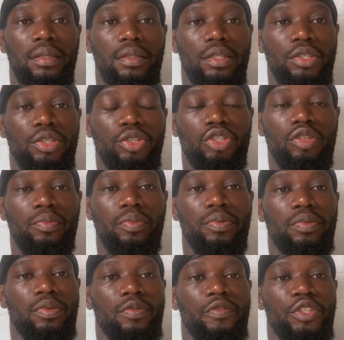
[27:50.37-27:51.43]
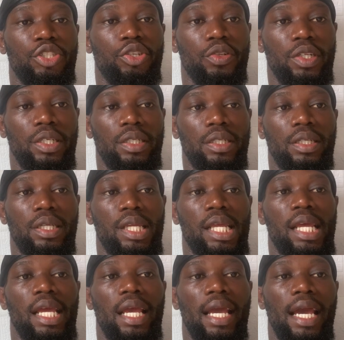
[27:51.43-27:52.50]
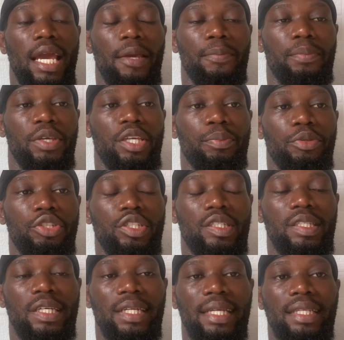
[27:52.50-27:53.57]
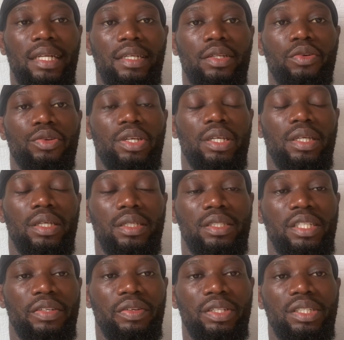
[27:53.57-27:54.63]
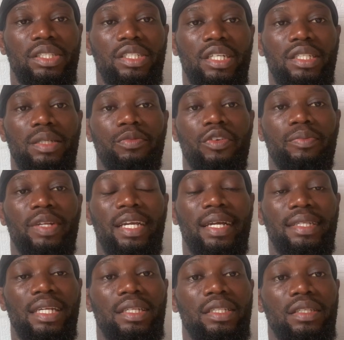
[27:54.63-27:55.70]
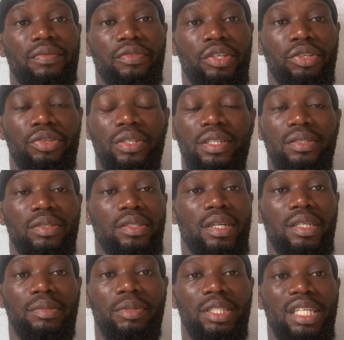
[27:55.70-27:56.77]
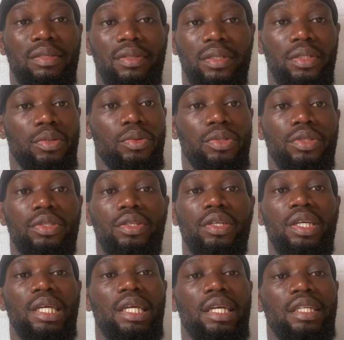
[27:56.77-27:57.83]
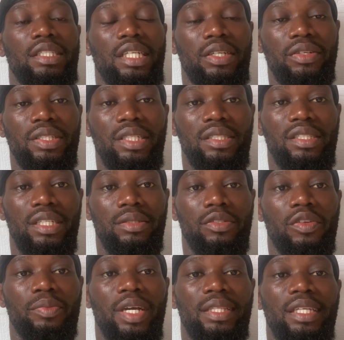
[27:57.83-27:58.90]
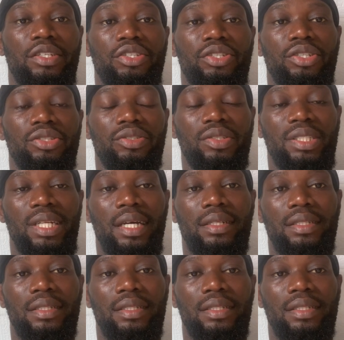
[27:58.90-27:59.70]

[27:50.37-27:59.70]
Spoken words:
YouTube video link, I impute it there and I tell it, okay, generate the transcript for me. Like I said, it's free. You can use it as many times as you want. Generate this transcript for me, and then you can use that